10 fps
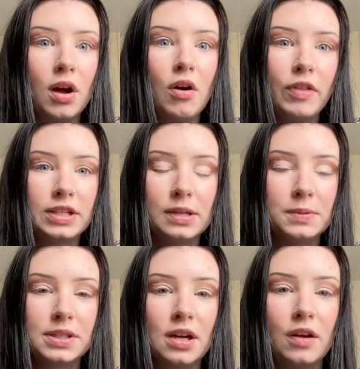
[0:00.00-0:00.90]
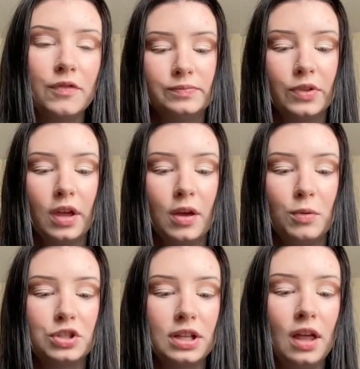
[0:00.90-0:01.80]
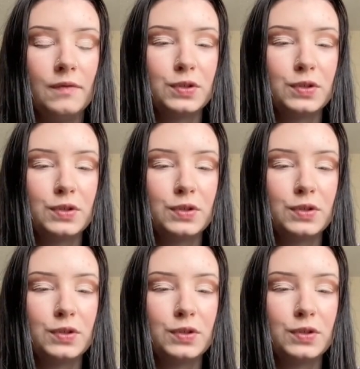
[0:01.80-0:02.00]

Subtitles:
all that type of stuff, which I love.